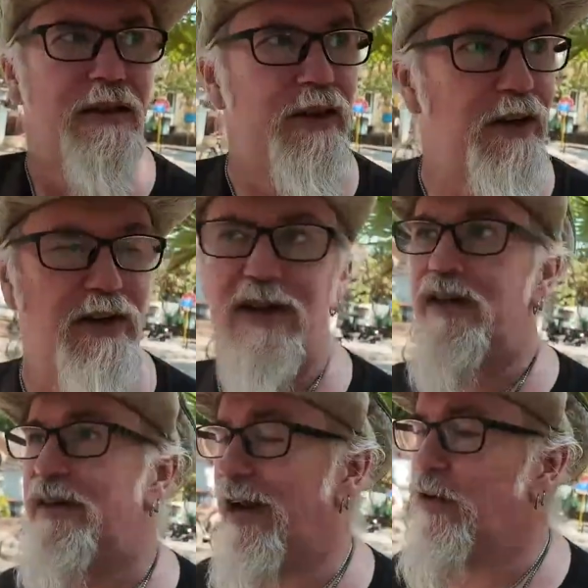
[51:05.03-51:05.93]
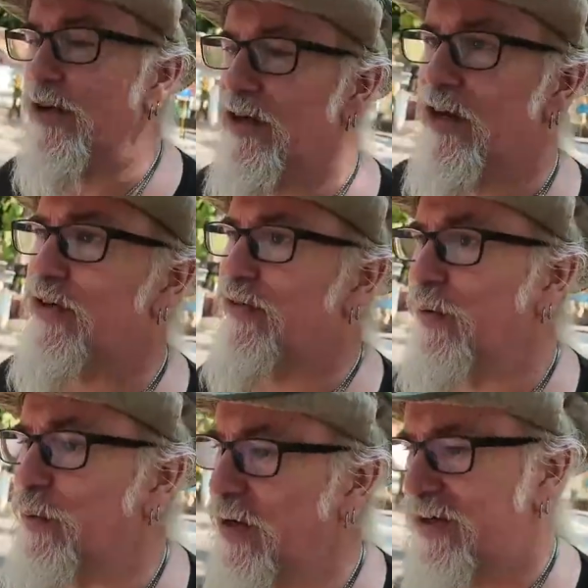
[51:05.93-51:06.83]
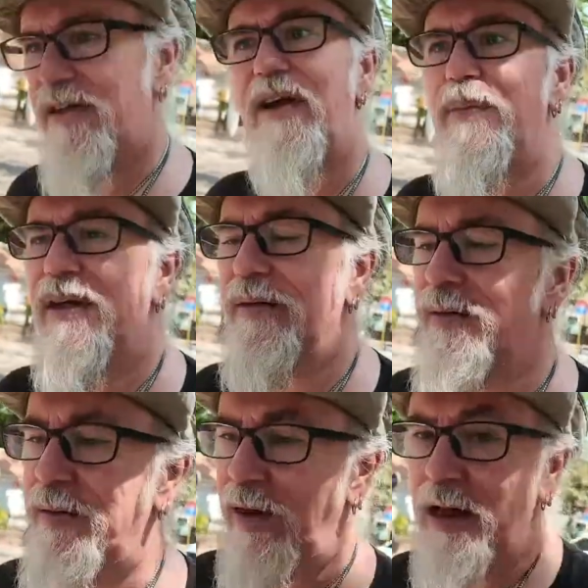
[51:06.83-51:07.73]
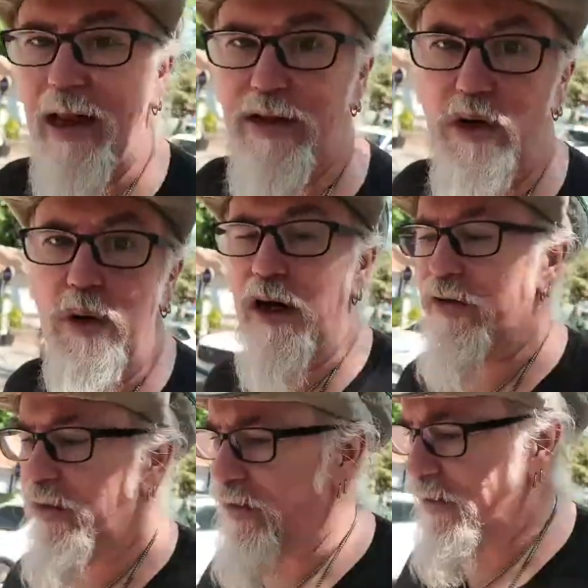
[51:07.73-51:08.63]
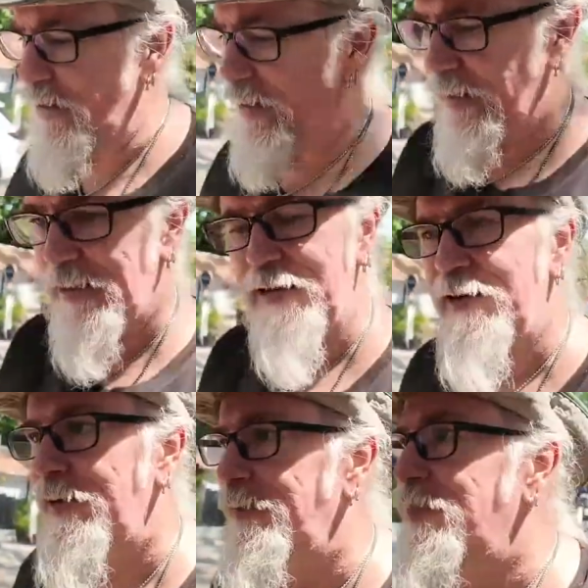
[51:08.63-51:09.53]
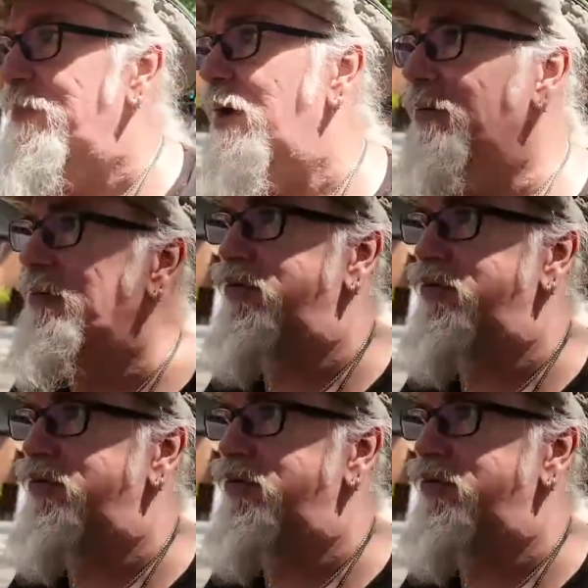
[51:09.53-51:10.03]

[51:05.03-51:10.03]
just Southeast Asia for the places I've been. And that's two countries. But